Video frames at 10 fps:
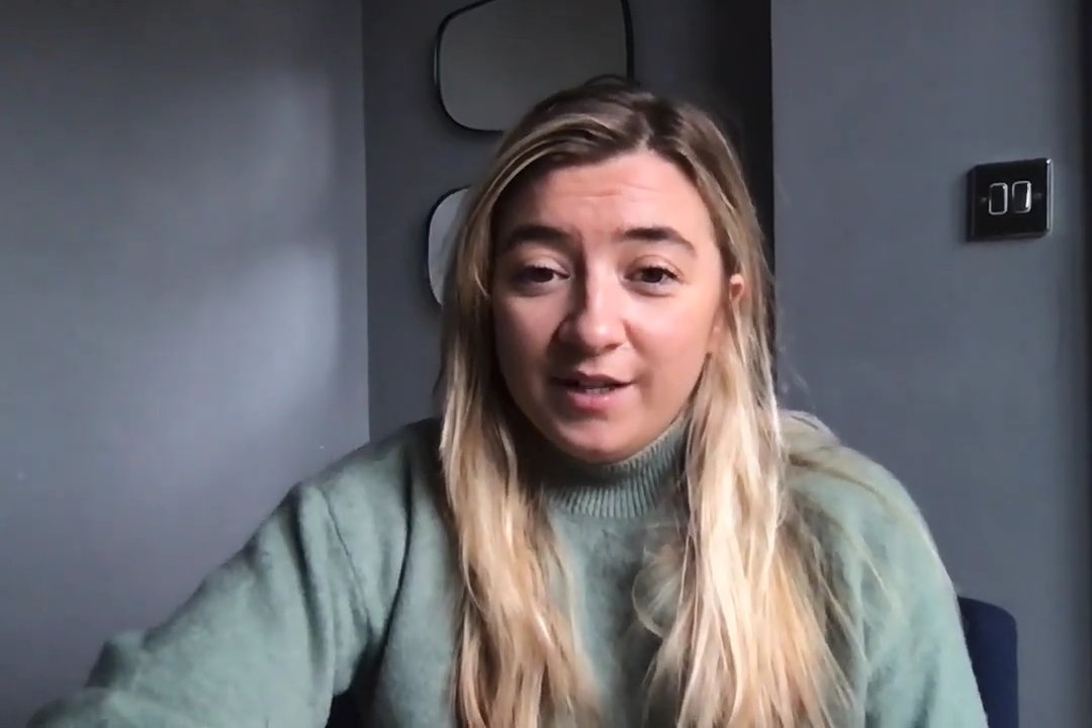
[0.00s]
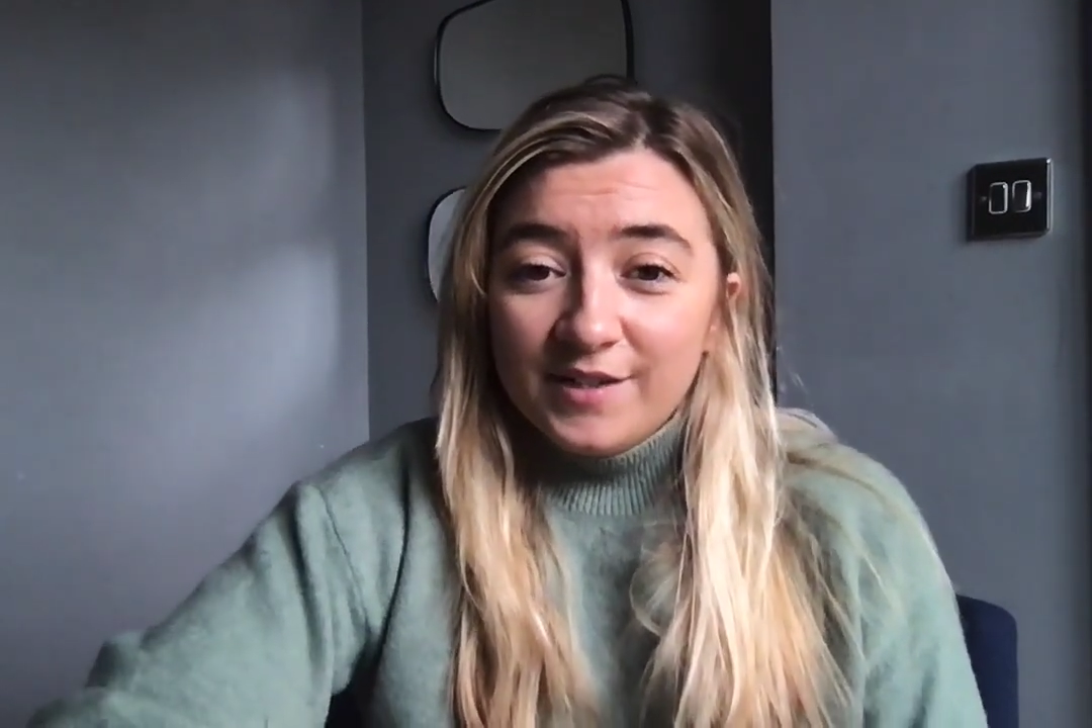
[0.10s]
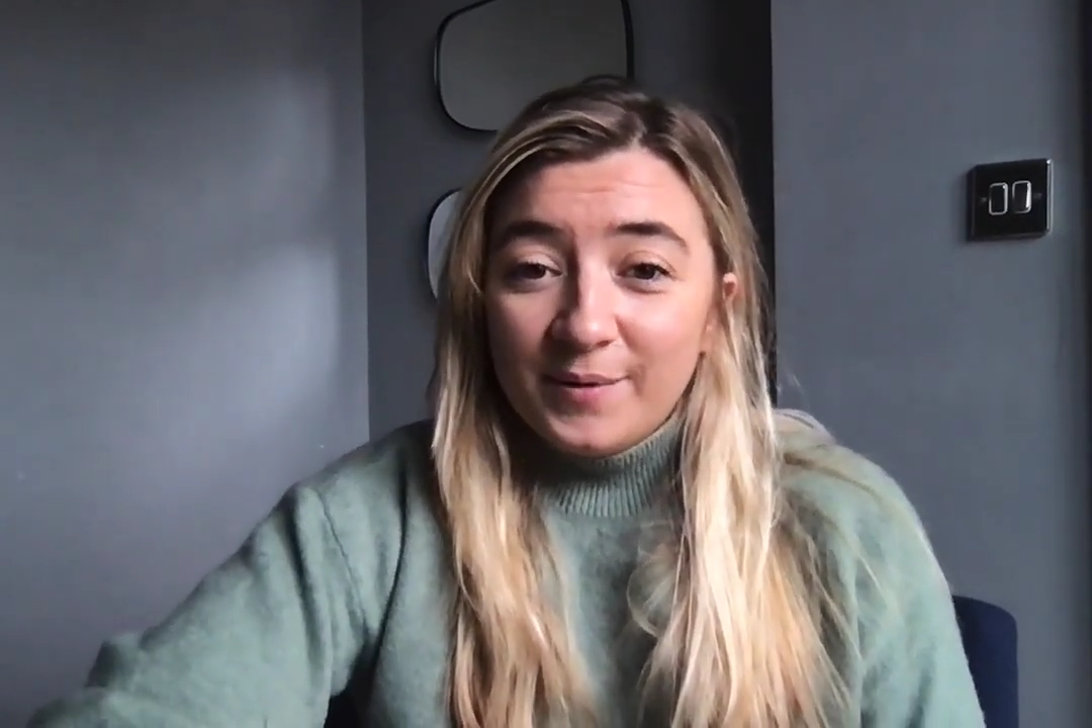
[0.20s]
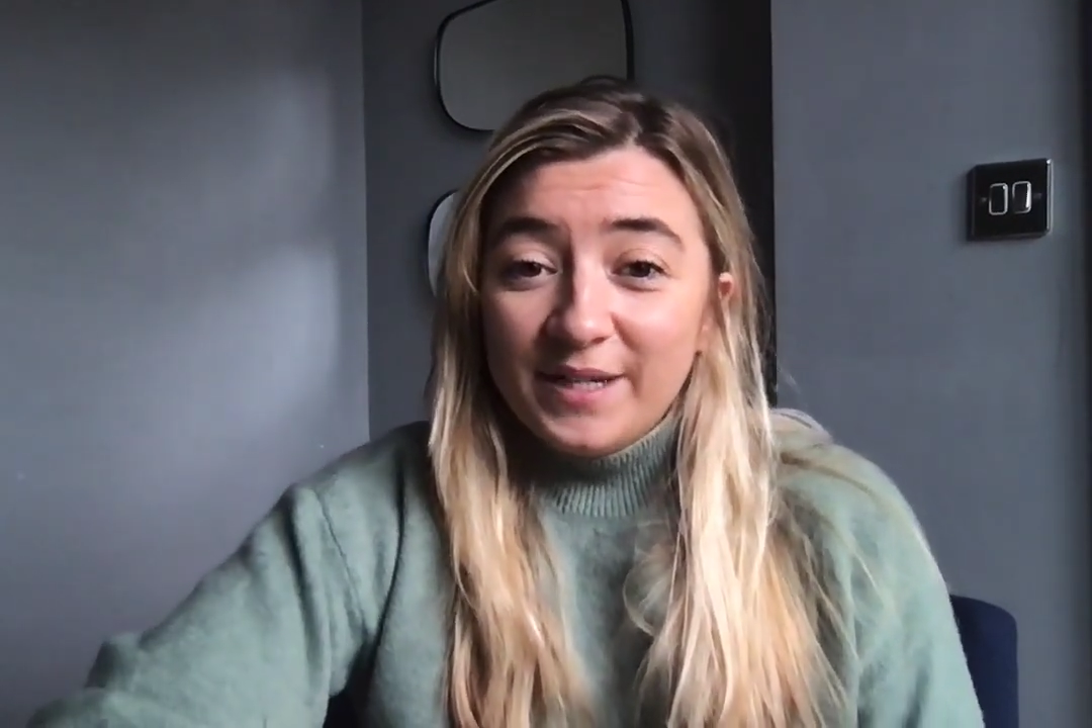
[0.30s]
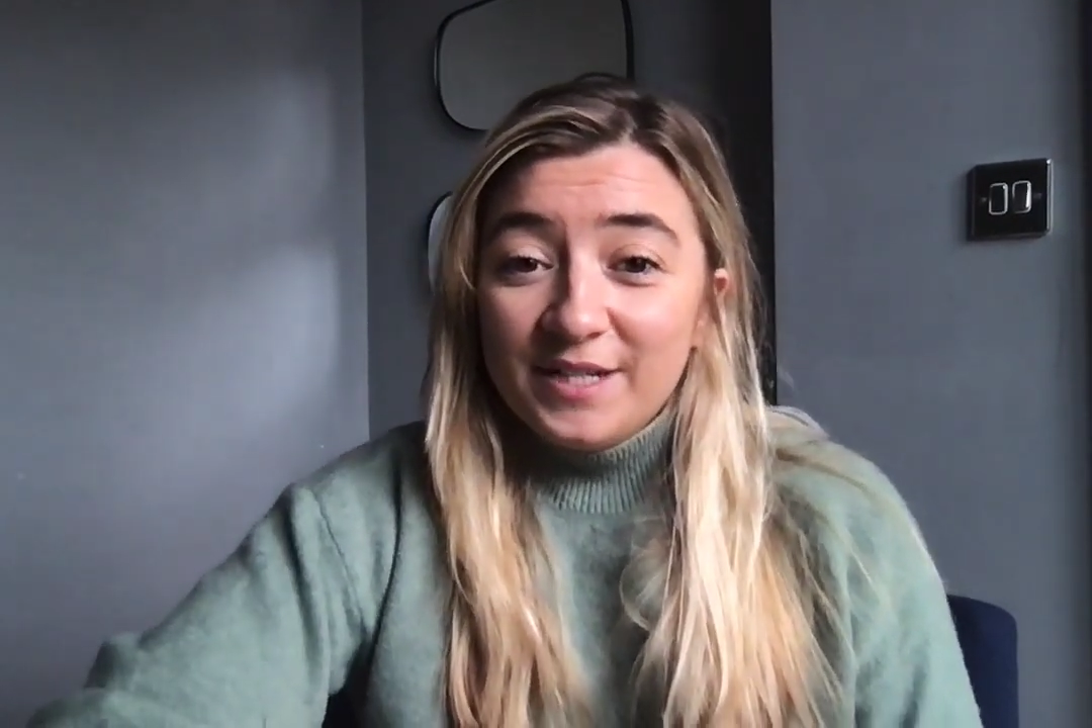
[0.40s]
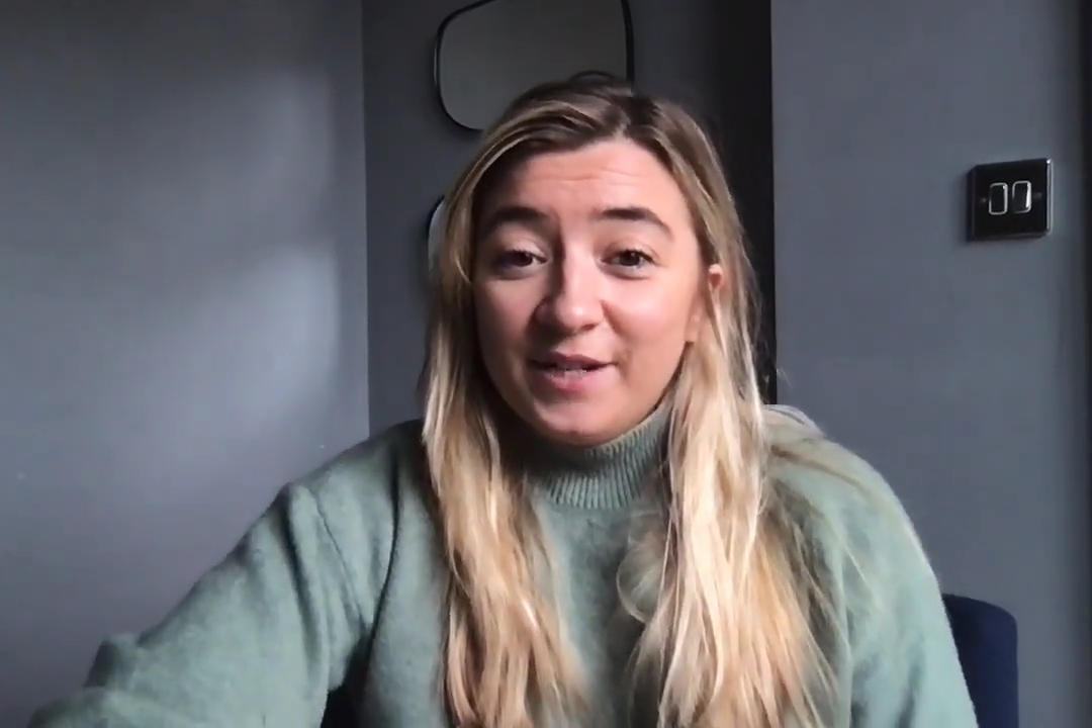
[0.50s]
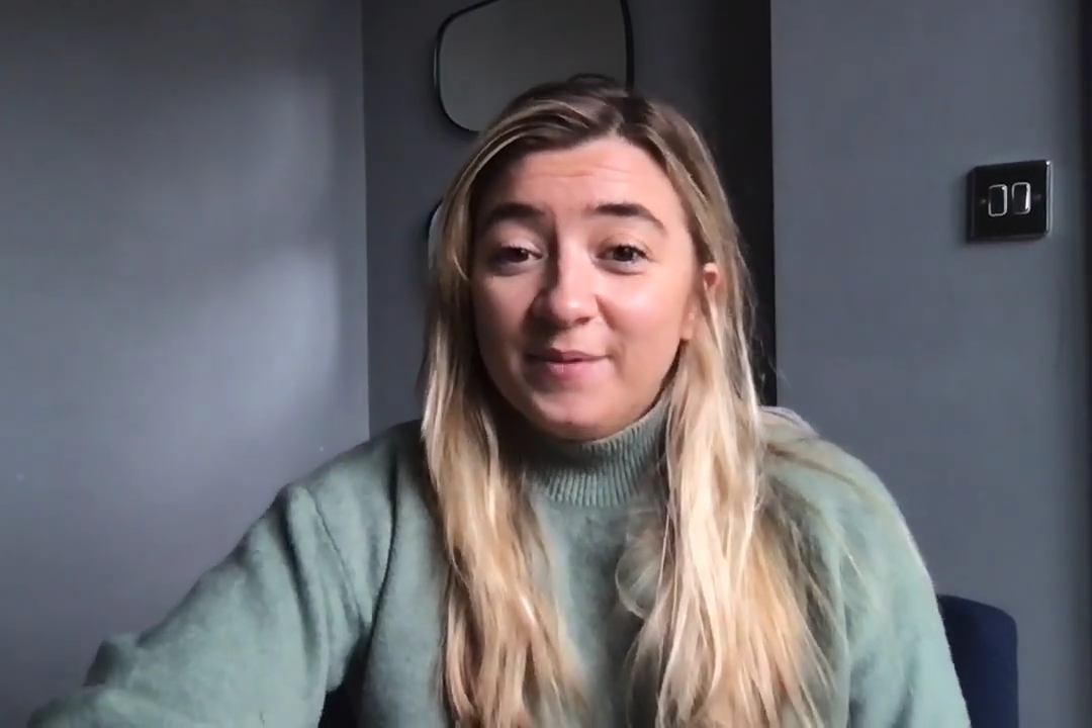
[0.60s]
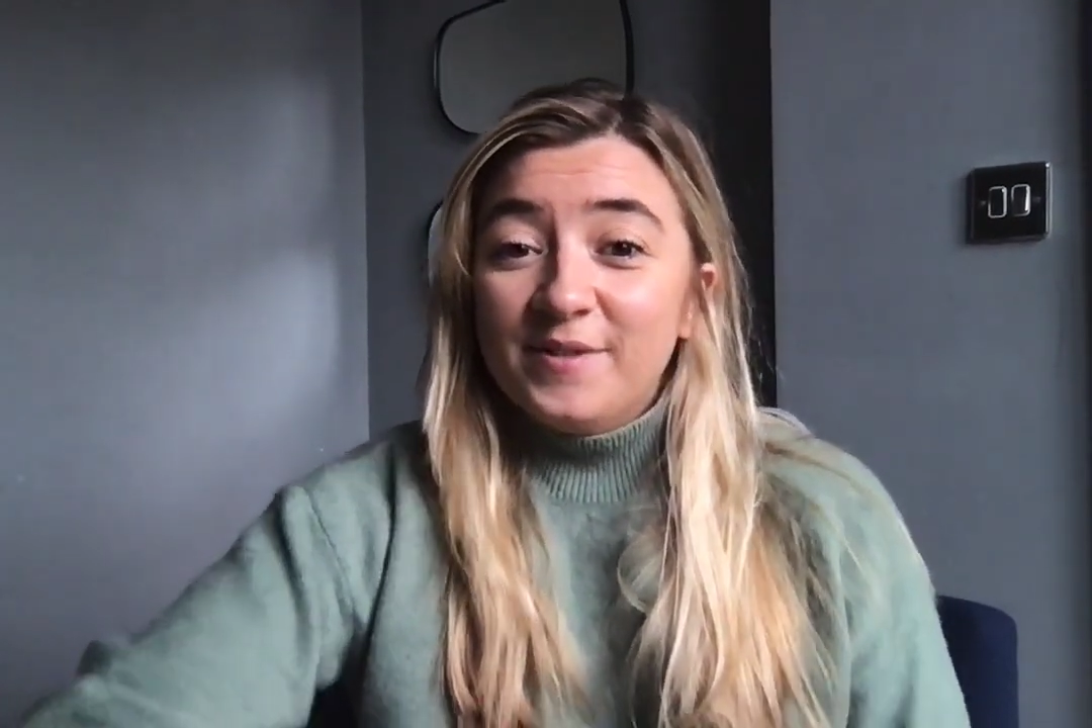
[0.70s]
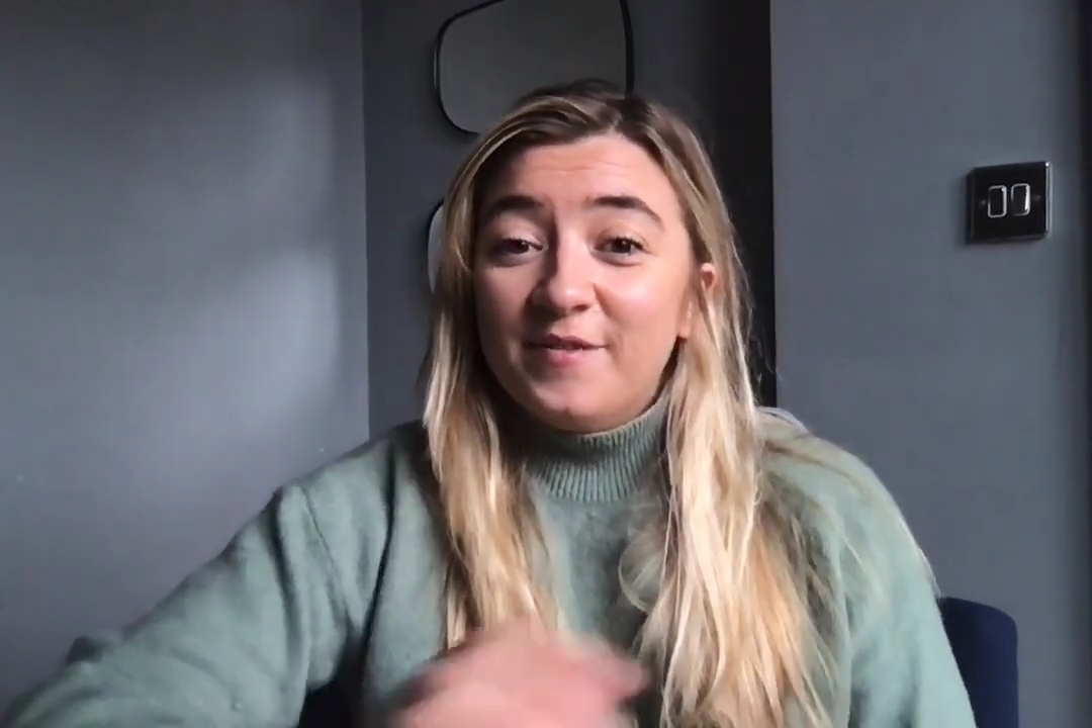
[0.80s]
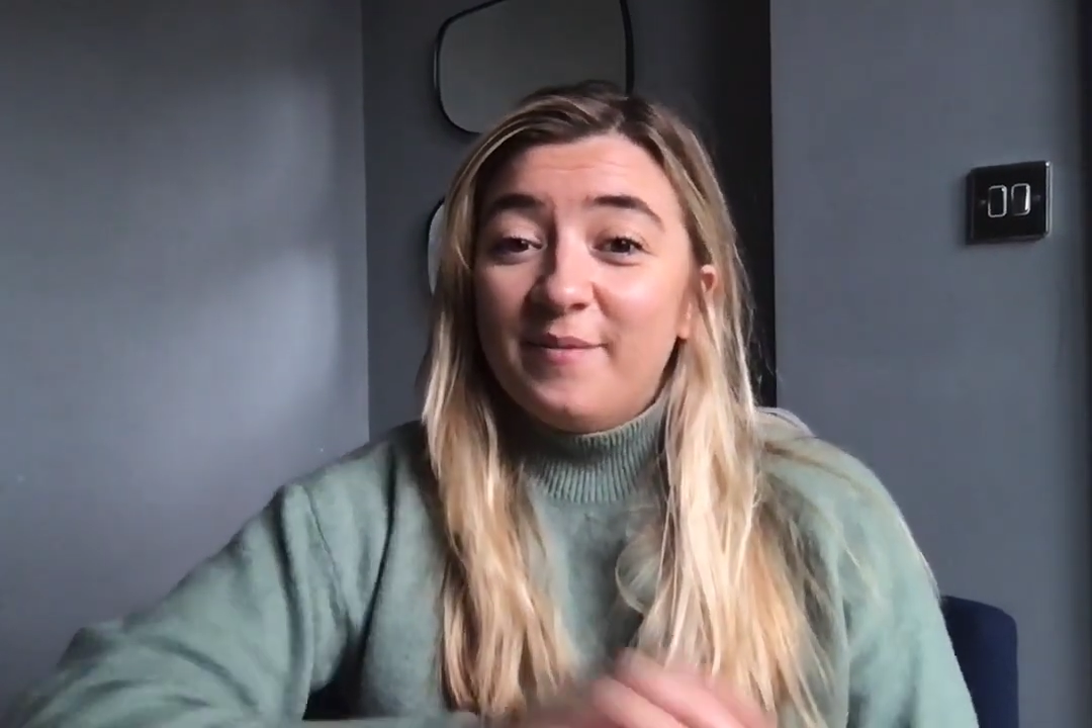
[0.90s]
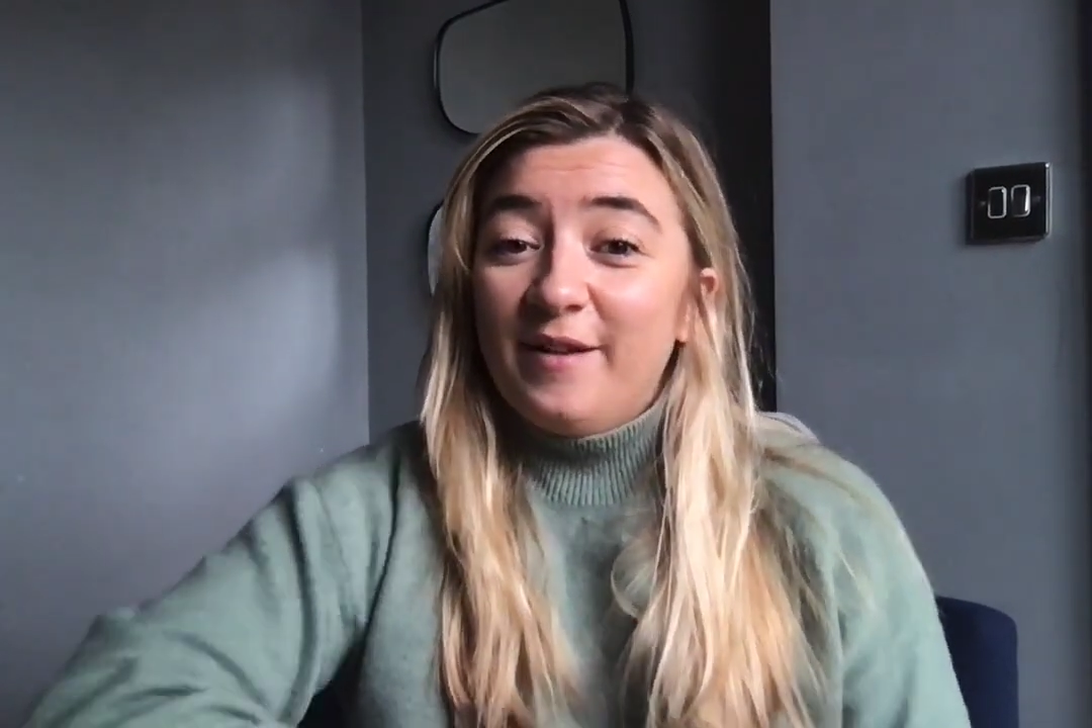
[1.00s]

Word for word: So, in terms of my